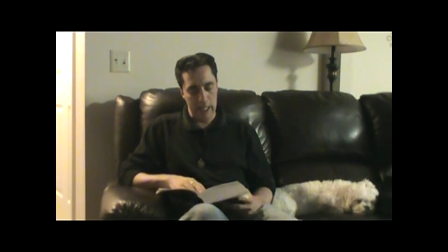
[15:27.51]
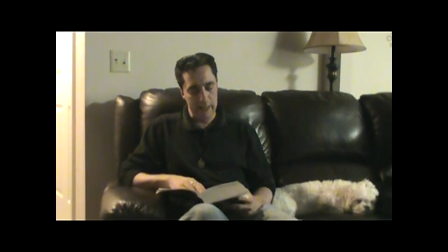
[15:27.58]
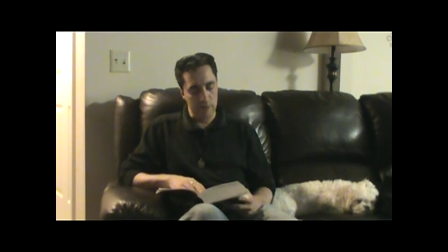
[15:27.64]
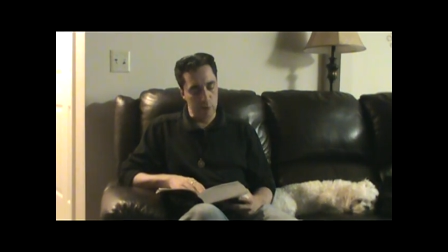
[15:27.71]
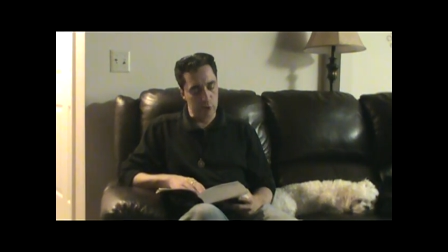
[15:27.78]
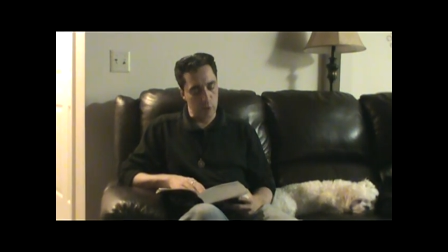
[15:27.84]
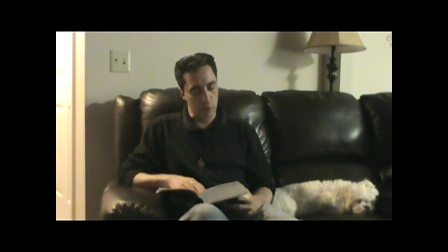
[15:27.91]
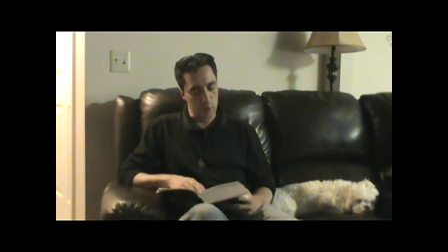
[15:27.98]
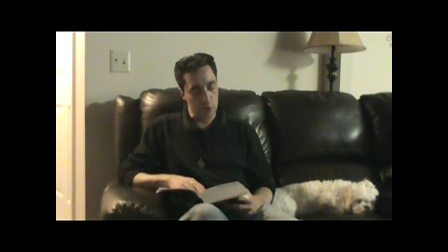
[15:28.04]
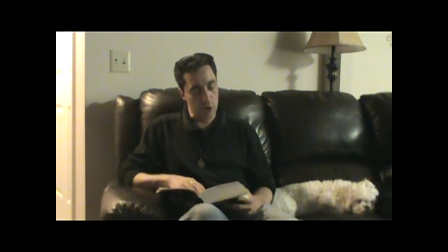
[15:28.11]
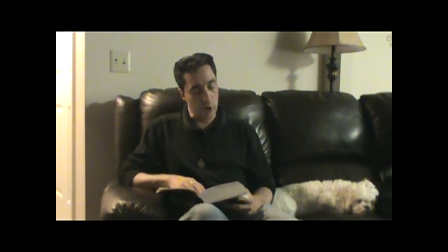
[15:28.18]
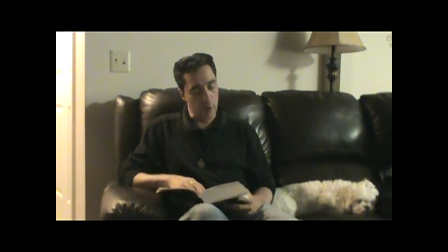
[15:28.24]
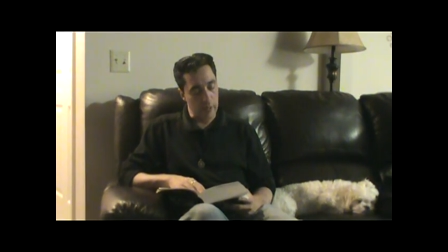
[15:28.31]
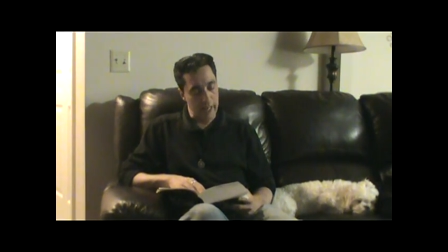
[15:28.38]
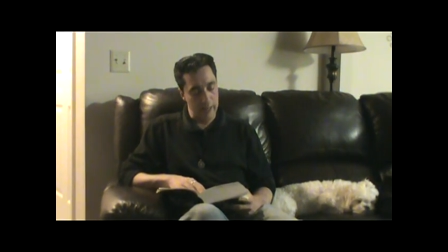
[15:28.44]
evildoers
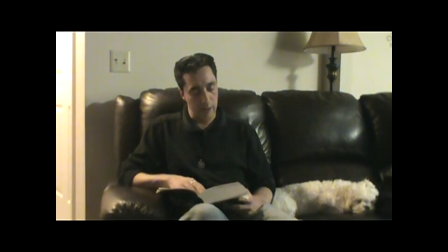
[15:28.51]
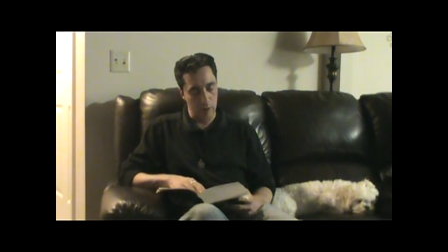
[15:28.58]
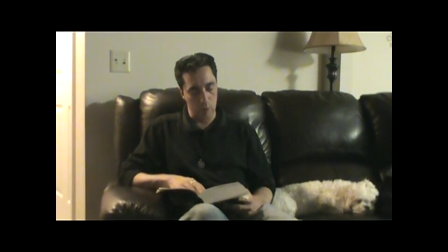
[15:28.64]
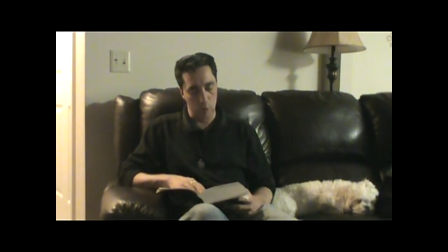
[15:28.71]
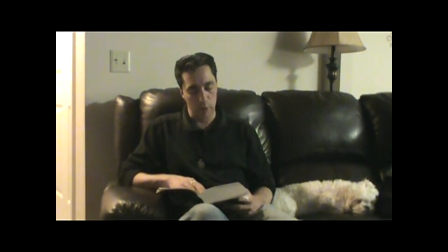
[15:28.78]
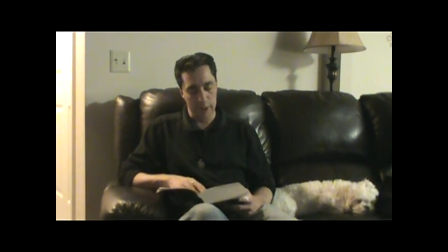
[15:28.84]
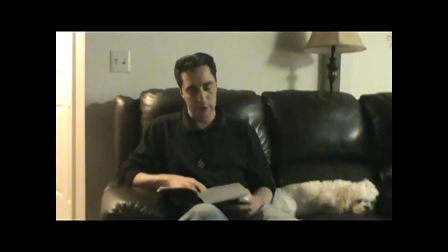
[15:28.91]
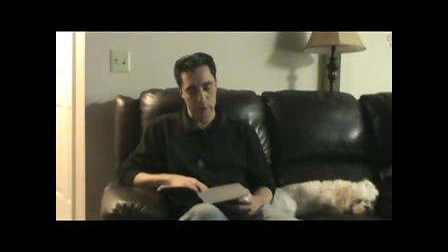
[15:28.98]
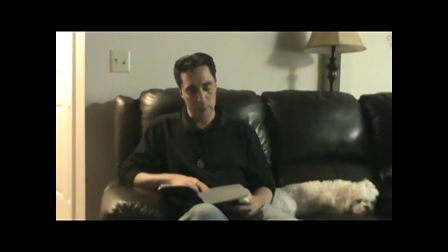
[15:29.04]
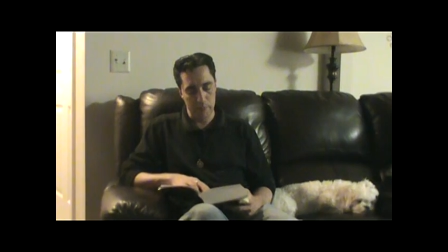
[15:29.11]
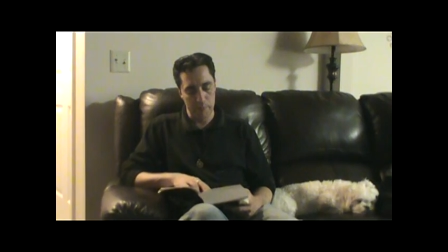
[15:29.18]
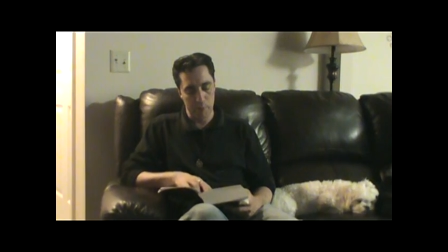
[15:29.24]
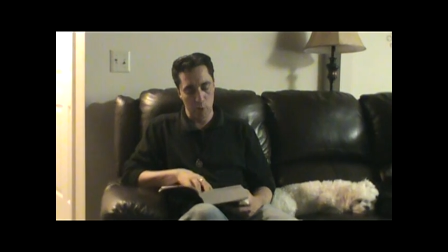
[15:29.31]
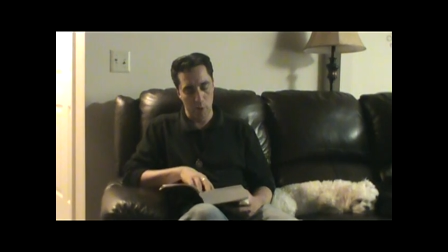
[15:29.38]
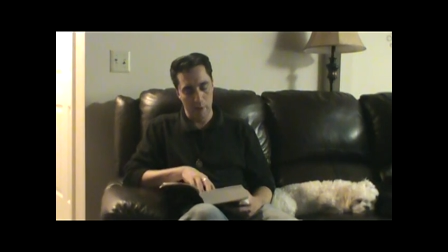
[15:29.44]
go to hell, righteous
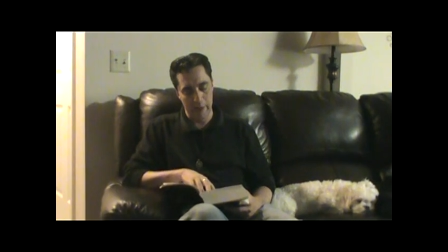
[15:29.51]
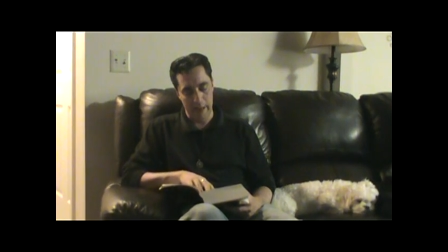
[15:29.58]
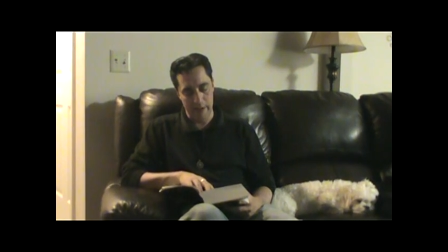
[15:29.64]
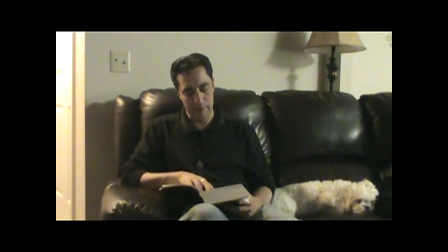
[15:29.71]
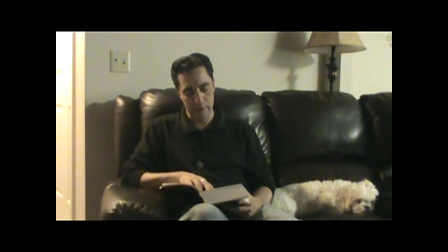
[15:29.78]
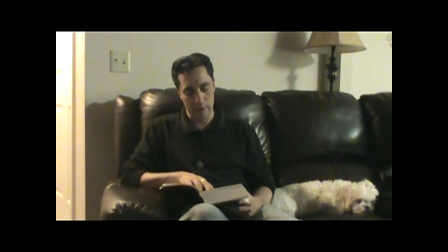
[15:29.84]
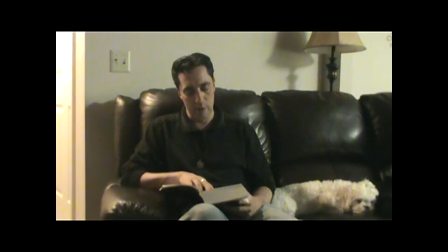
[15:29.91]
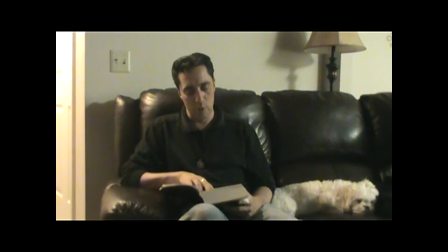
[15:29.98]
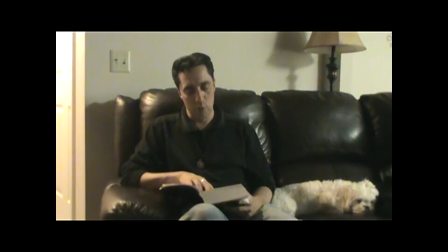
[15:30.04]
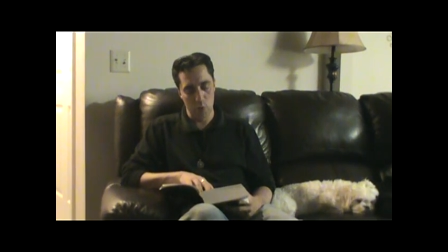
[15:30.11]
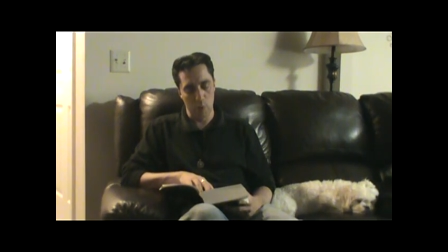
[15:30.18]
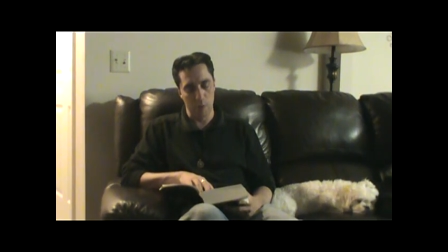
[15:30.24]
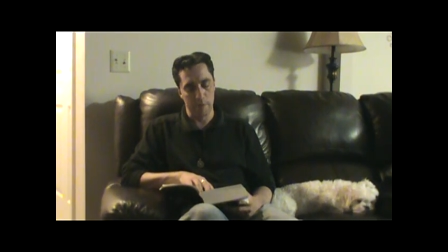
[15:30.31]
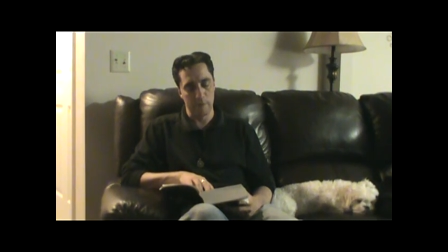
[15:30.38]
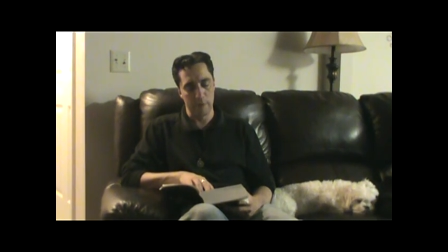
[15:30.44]
people go to heaven, those
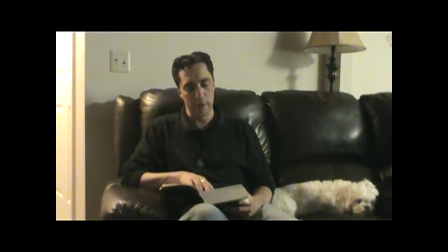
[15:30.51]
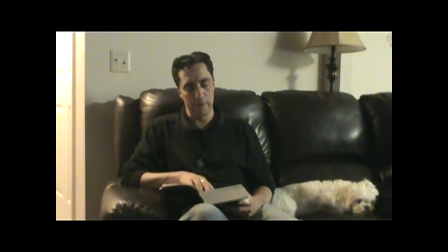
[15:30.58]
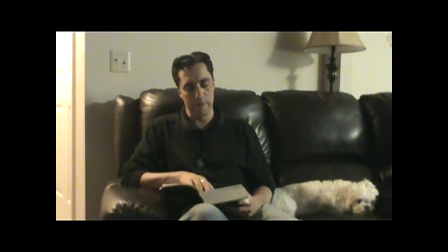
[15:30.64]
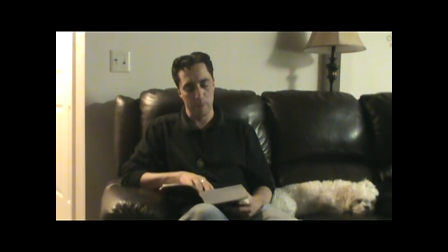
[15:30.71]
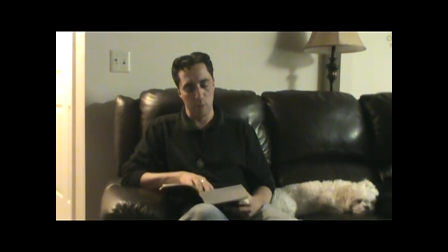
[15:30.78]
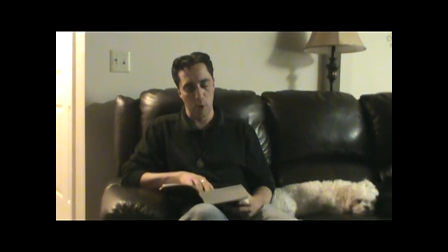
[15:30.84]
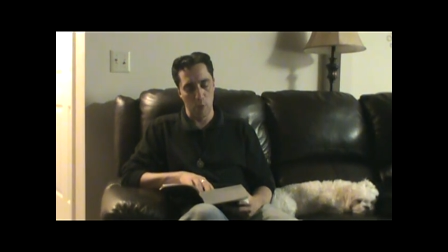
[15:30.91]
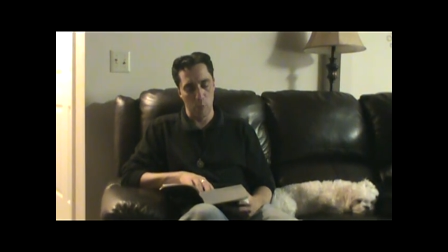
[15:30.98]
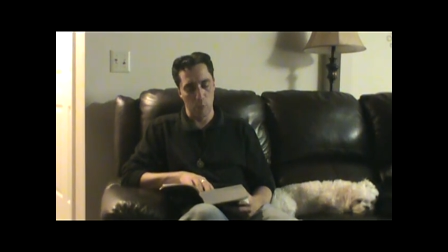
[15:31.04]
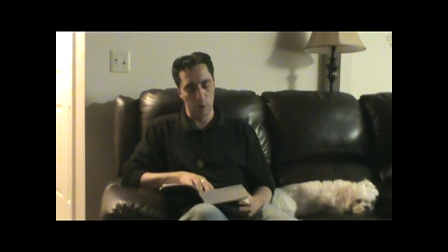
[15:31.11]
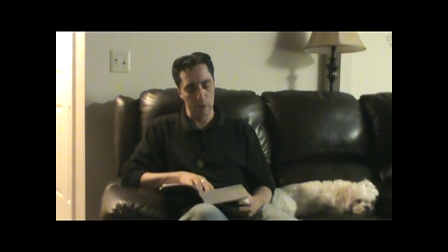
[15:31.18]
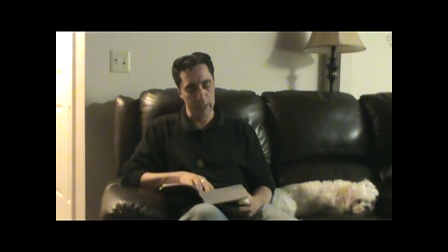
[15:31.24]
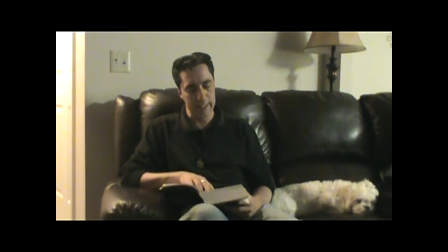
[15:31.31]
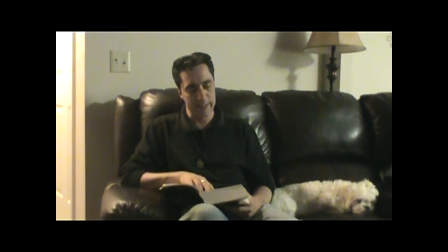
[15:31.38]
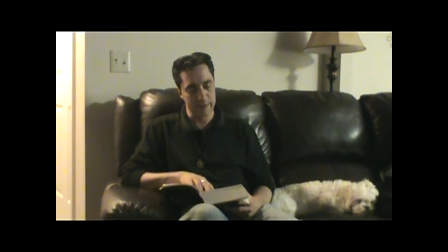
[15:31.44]
who are free from all
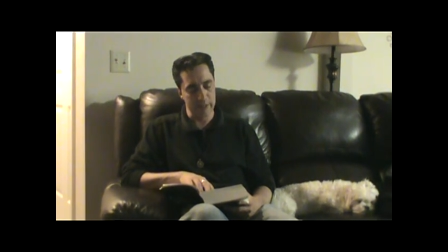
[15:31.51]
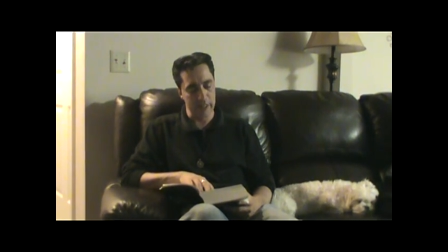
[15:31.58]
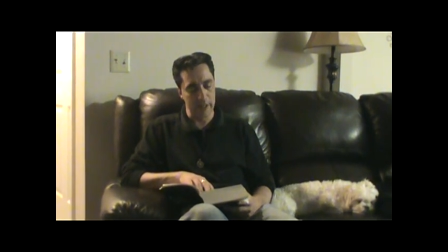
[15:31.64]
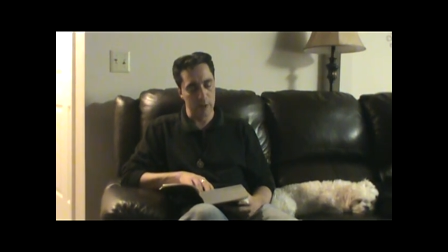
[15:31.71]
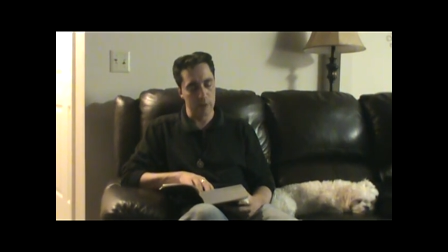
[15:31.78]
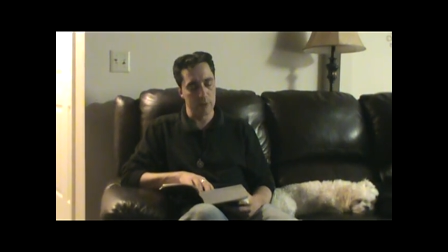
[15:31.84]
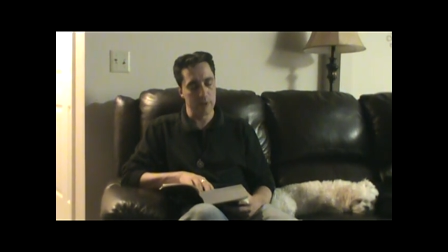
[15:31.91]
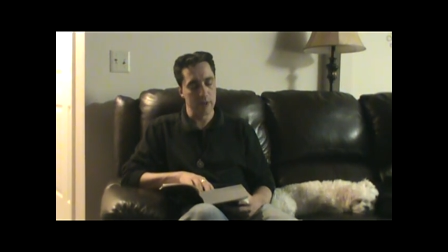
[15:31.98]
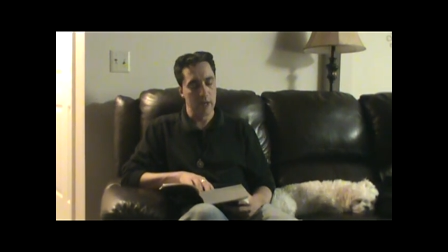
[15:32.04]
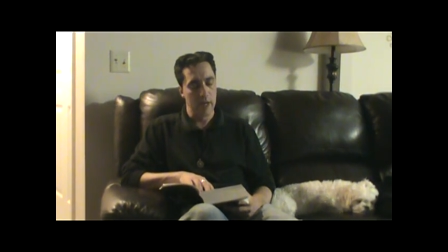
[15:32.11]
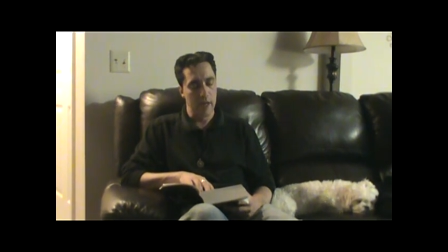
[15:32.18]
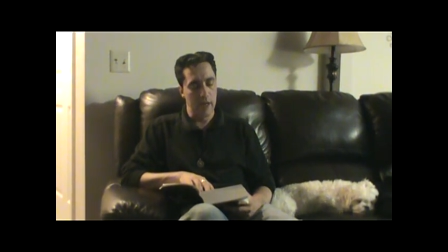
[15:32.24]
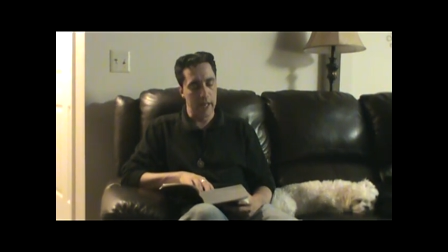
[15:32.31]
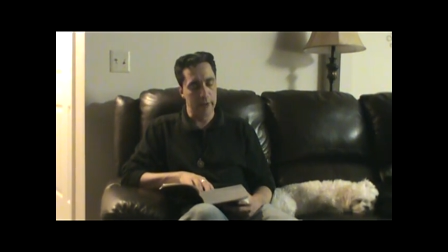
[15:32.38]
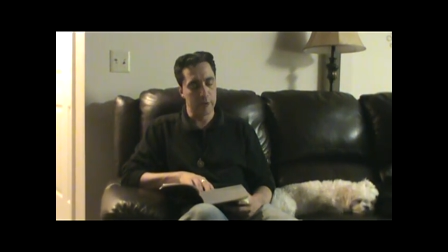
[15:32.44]
worldly desires
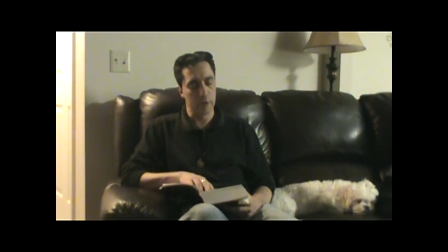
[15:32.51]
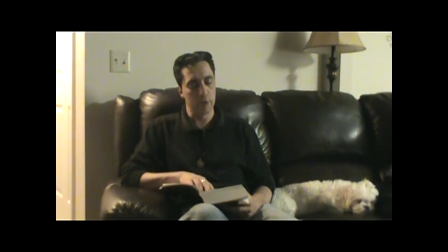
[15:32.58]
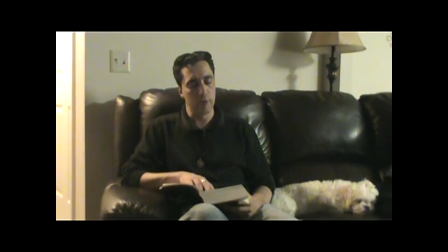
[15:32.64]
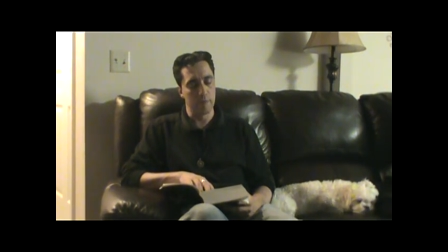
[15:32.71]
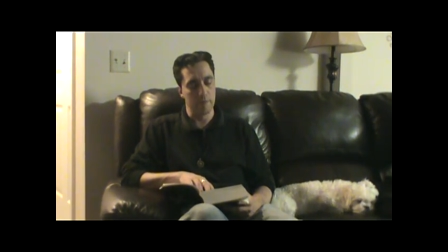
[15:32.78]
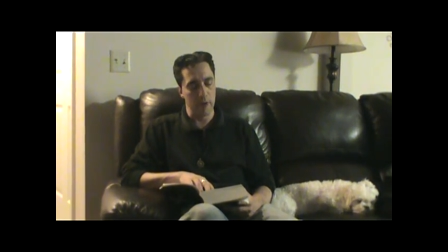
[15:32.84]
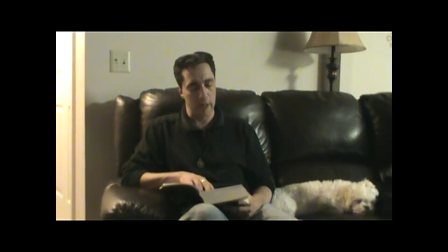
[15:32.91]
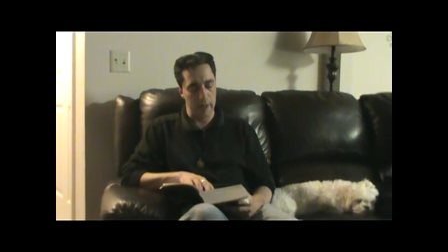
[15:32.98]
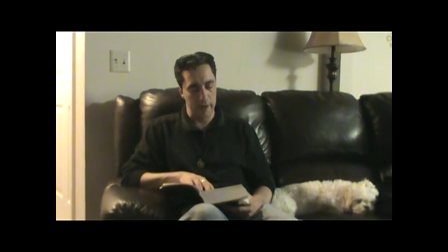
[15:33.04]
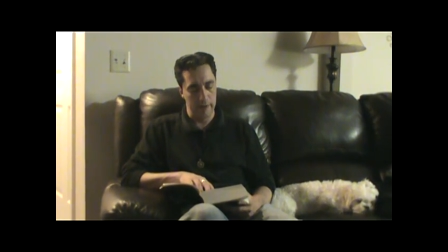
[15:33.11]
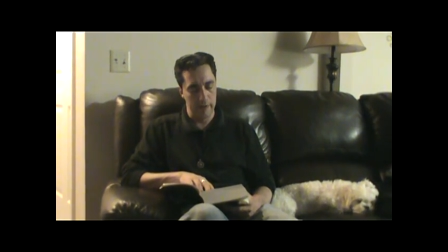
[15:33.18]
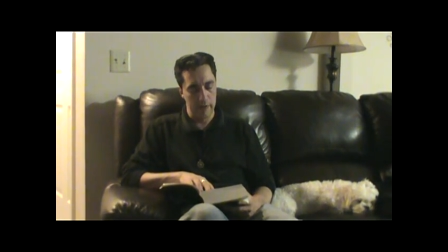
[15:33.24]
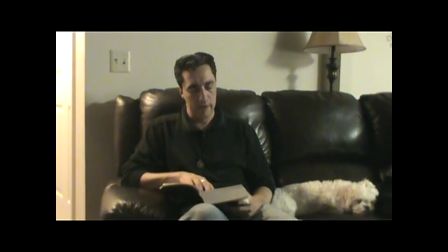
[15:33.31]
enter nirvana."